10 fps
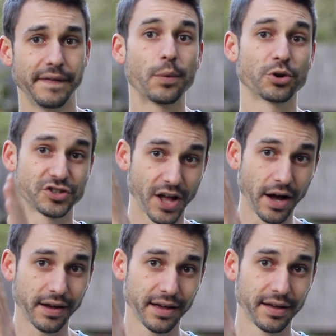they were
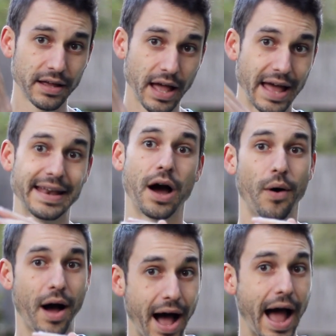stuck and
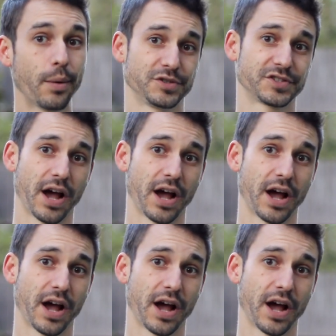now I was